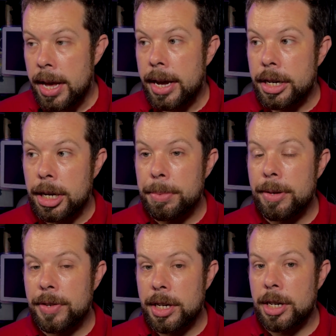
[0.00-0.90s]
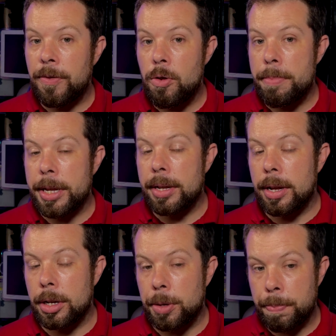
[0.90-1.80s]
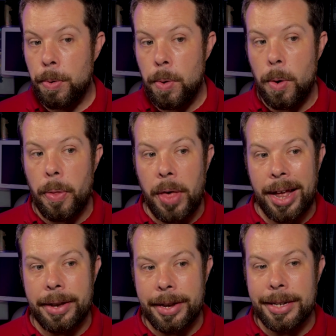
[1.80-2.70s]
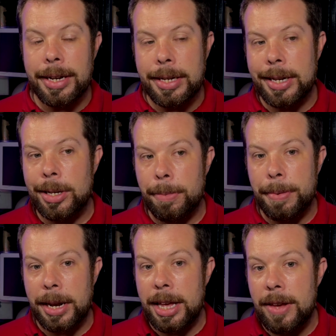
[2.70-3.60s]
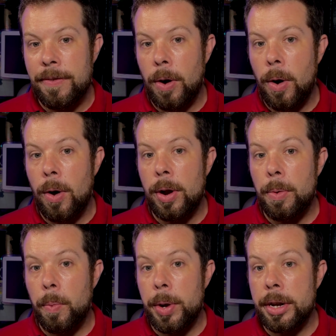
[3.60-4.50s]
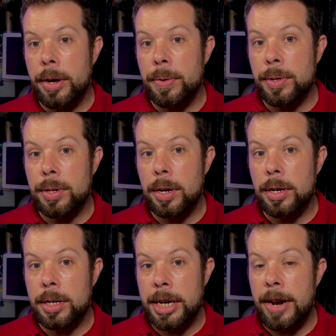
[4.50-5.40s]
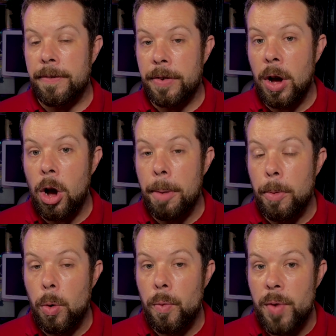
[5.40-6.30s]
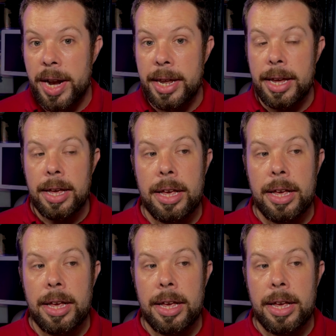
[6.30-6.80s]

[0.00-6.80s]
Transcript: In terms of sixty-four bit support, that does exist, I believe, on Windows ten for A R M already,